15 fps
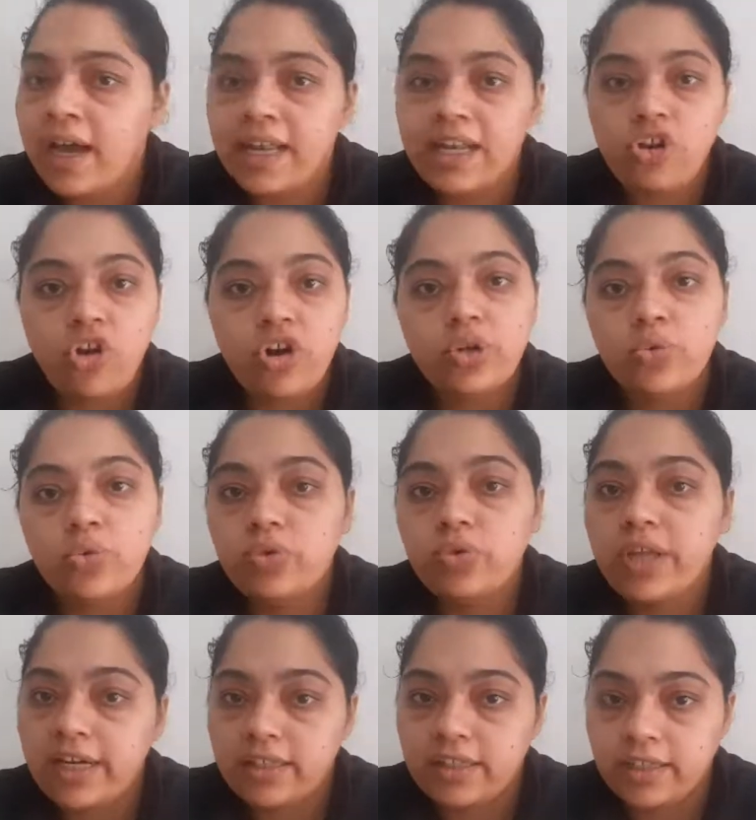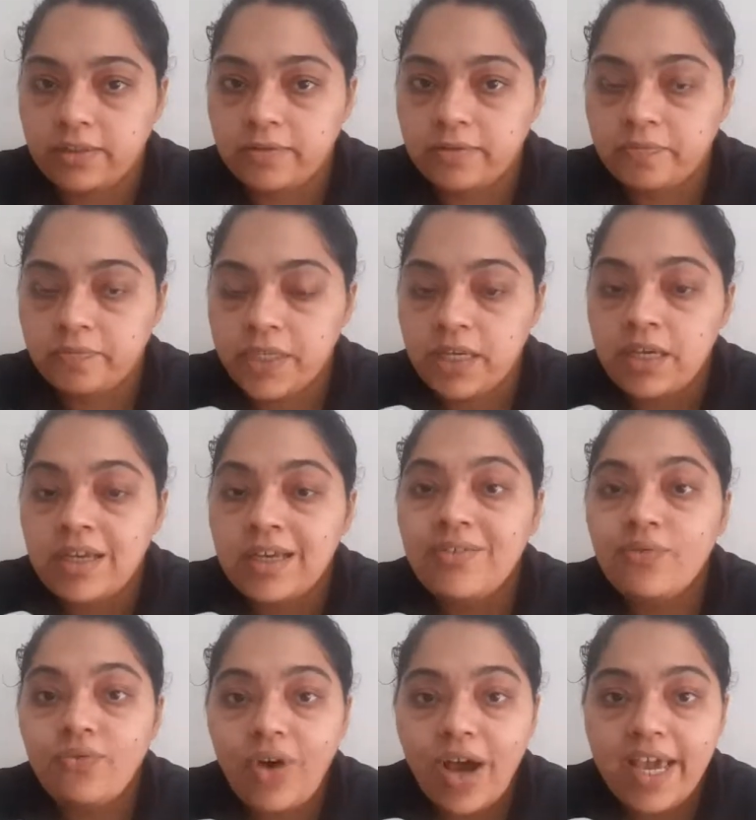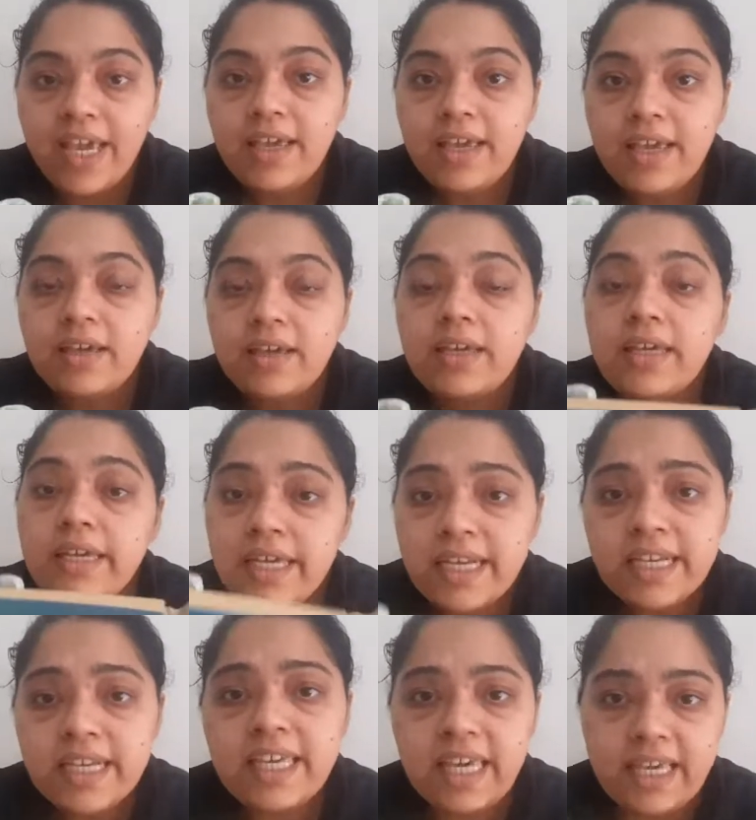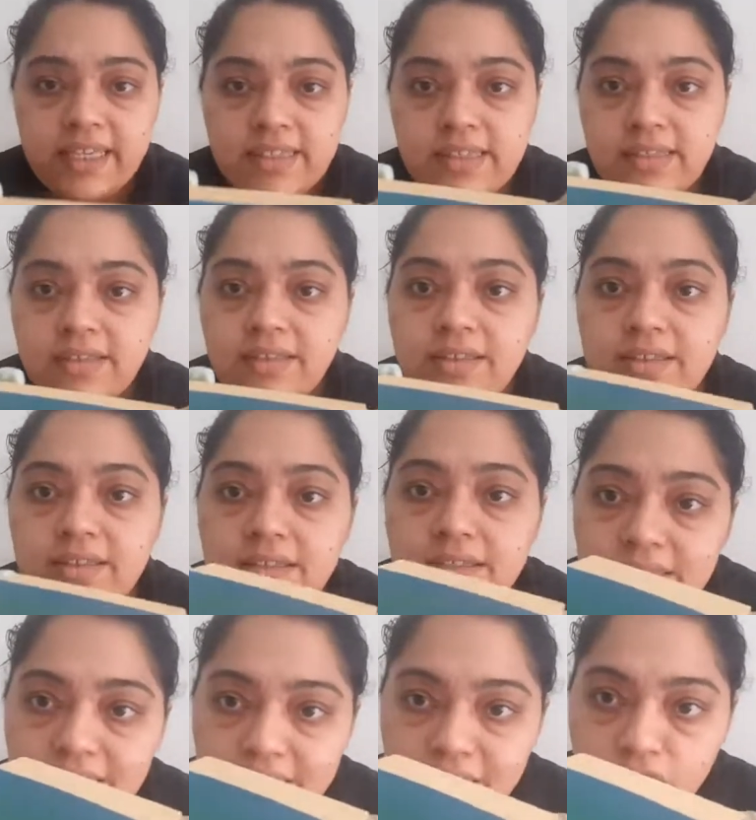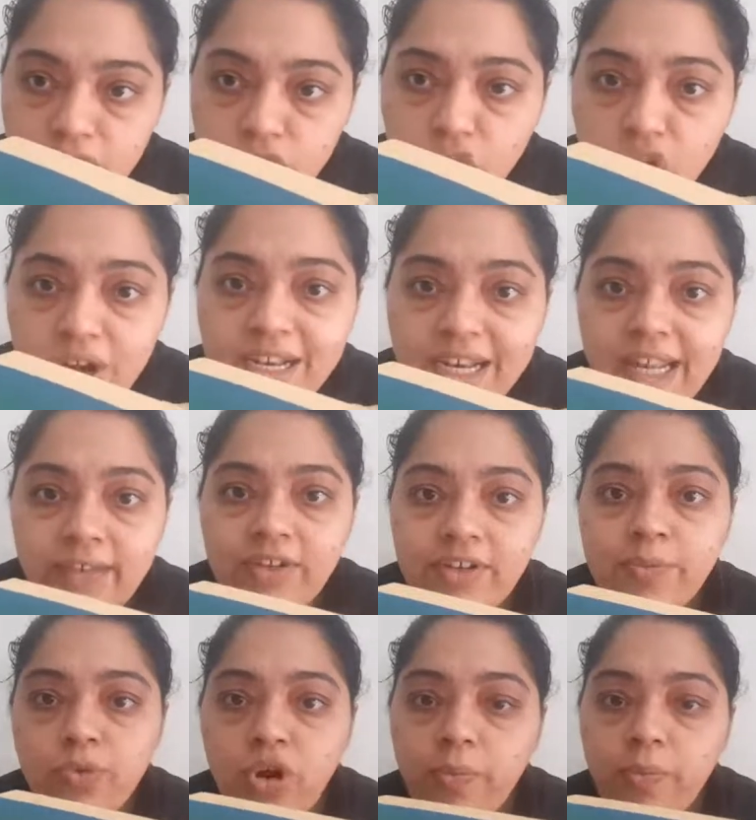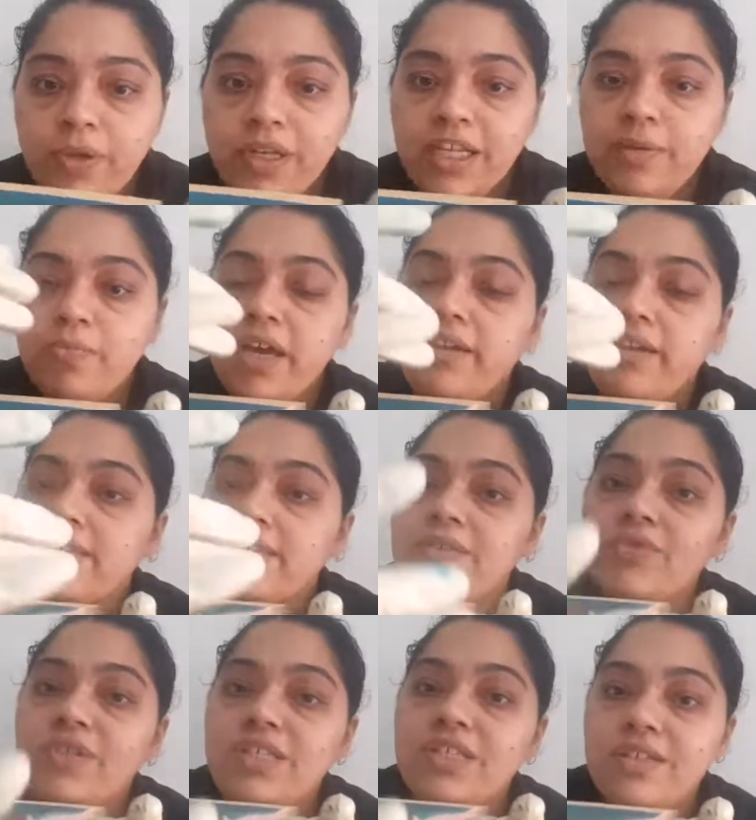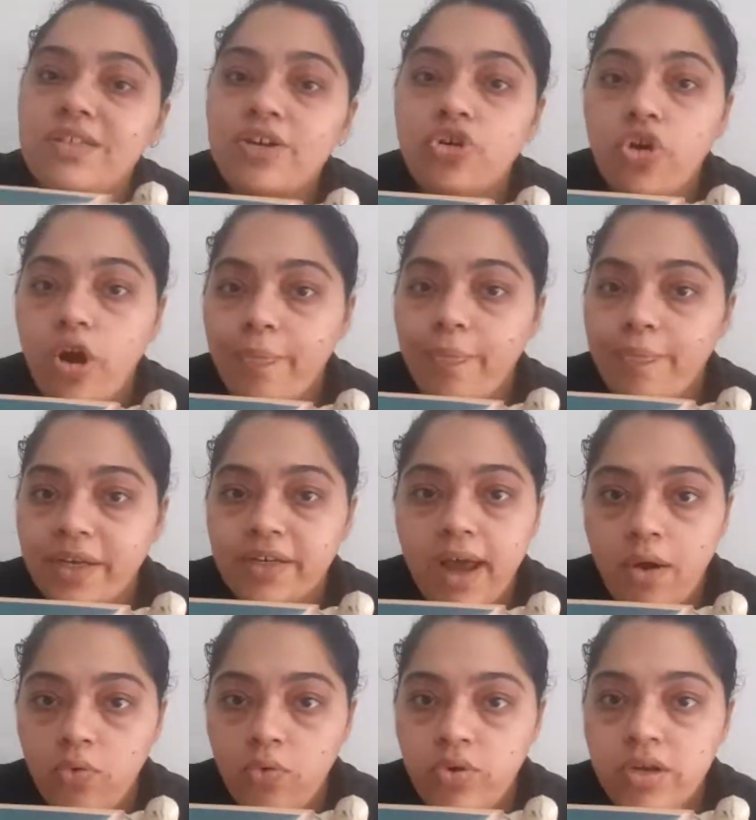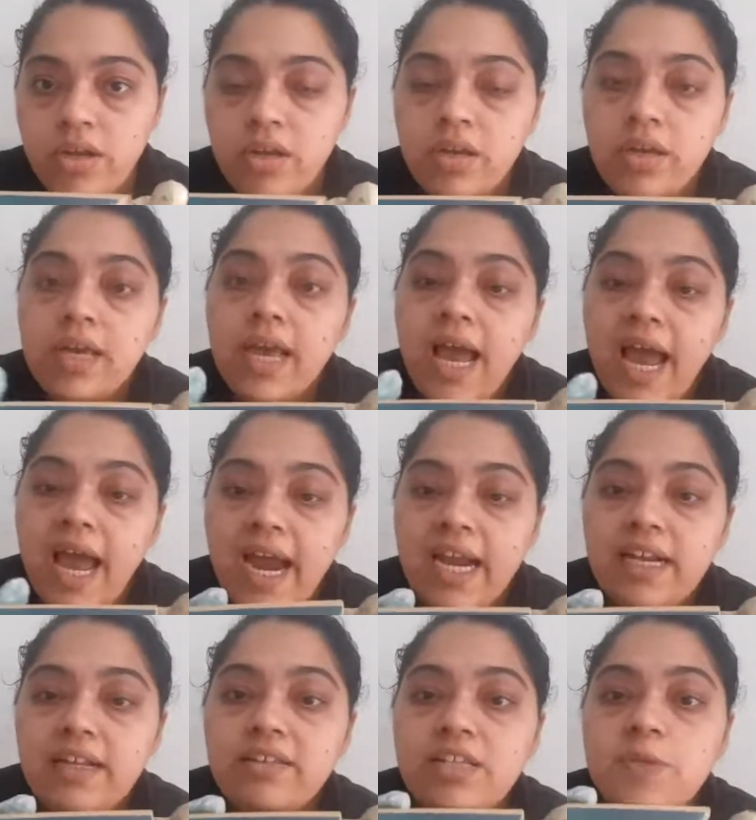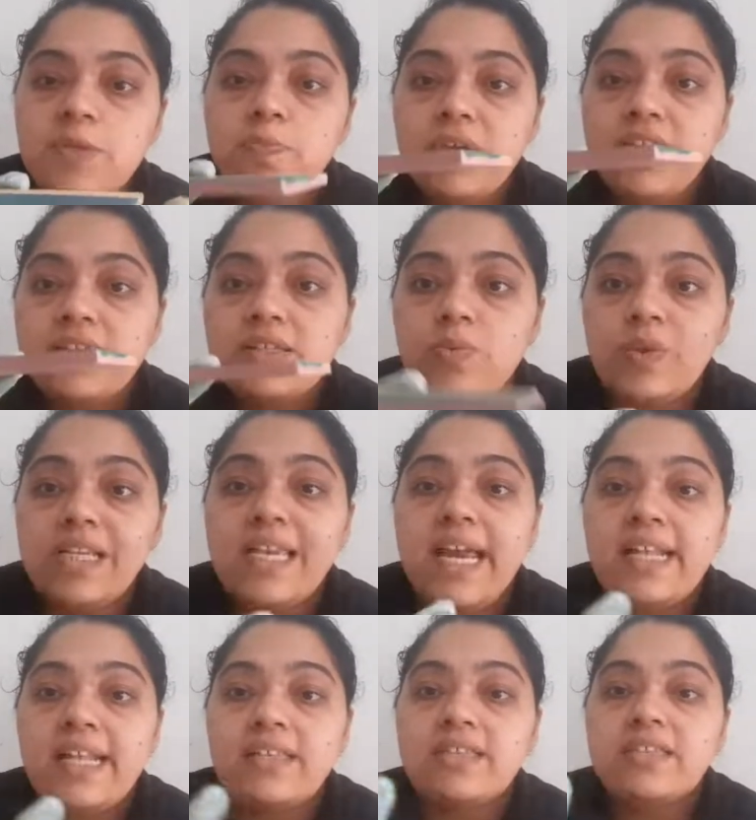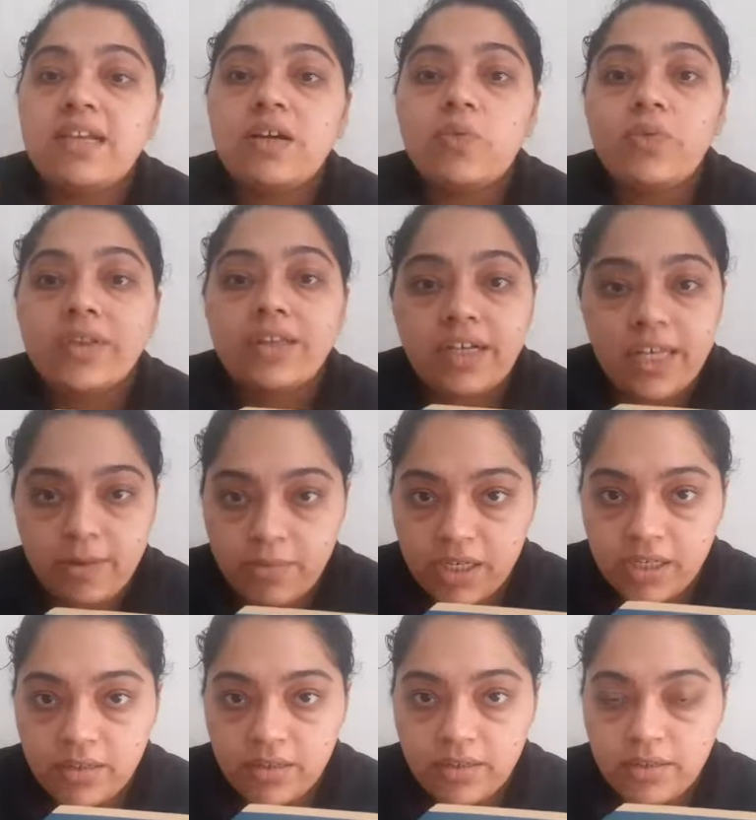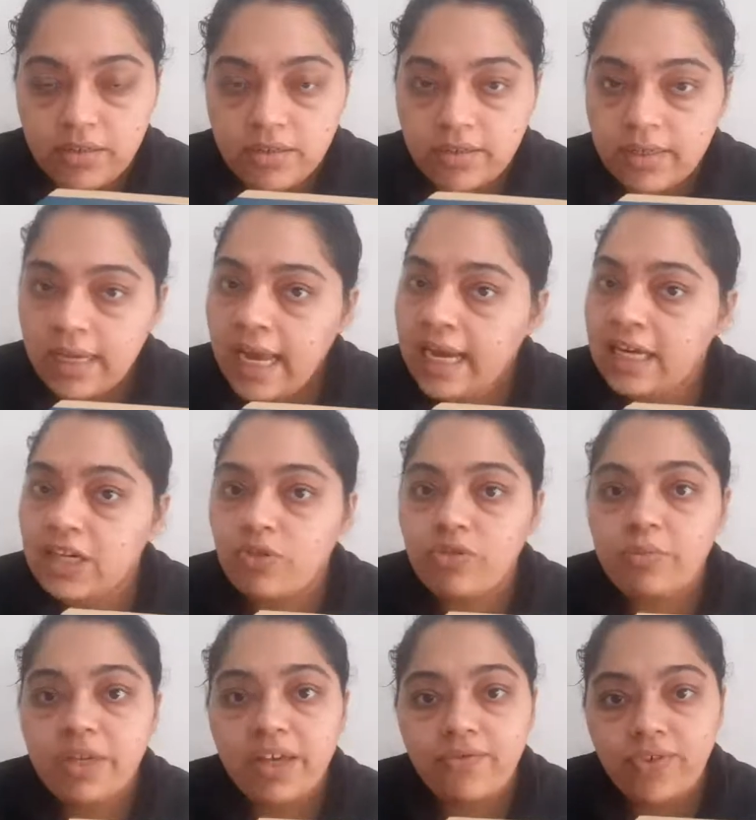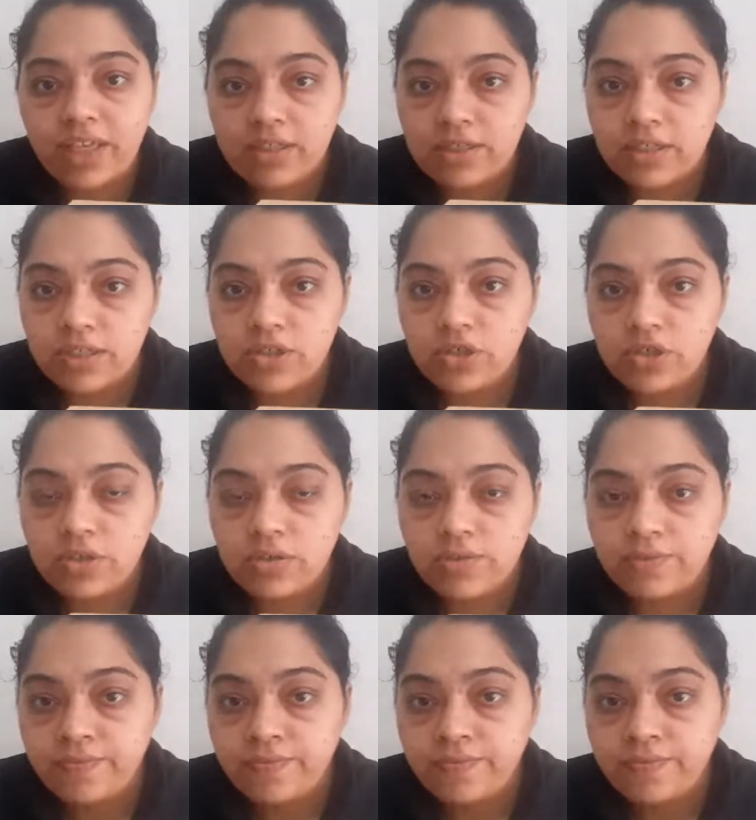I will not do that thing. Why? In case this is not leveled properly, my resin will start dropping down and this piece will get stuck with the table and it will be a wastage.